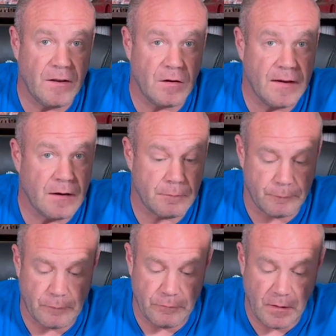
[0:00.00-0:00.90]
And the
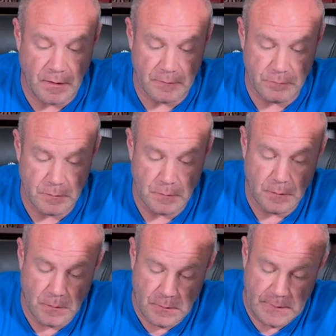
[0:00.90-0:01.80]
next workout
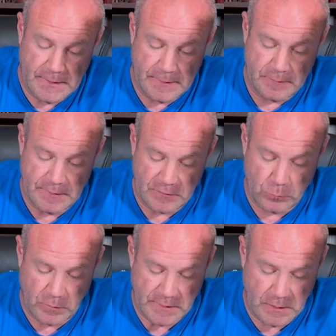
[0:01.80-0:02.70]
came in,
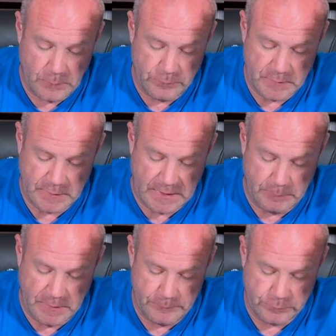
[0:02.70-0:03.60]
295.
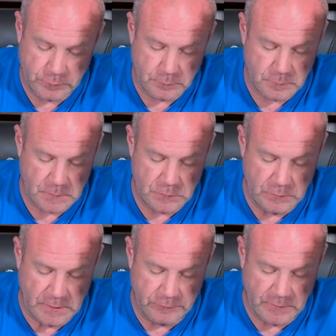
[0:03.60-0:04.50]
Let's try 4 sets
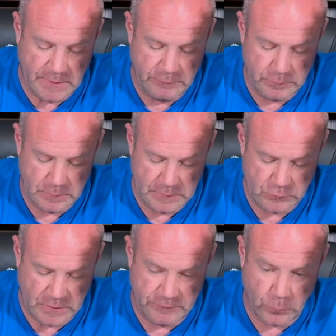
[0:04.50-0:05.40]
5. He
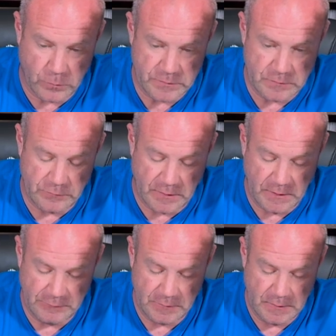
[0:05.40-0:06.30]
did 4,
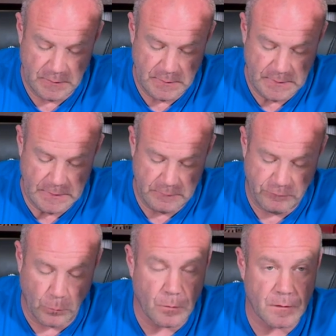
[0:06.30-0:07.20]
3, 3,
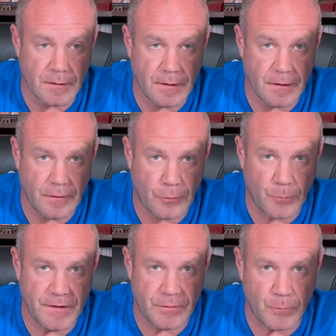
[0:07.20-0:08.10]
2.
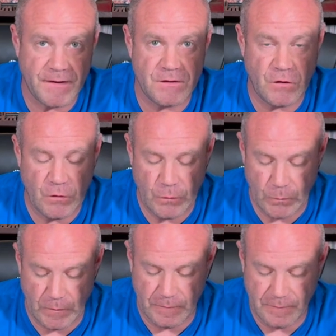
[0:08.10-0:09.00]
And so
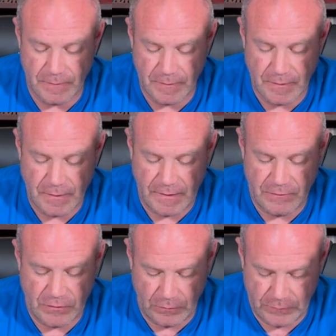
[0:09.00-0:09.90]
sometimes the next
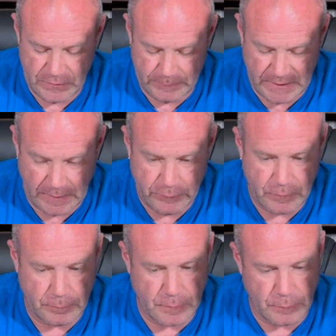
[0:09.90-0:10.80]
workout after that, I don't
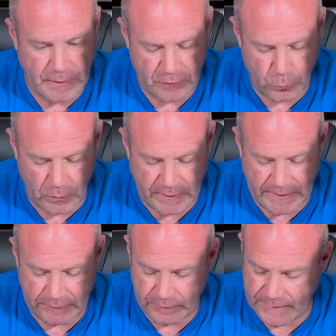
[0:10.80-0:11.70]
have it because it kind of got
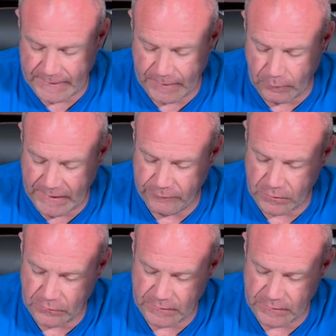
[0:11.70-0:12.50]
covered up over time.